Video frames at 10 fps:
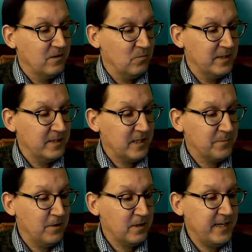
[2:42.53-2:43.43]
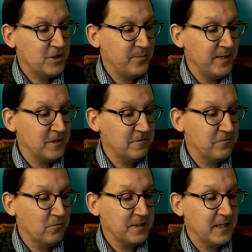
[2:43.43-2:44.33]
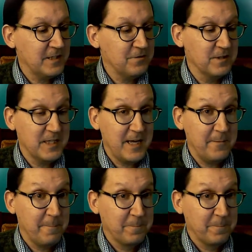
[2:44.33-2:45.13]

1 tick mark each means all 4 sides are the same.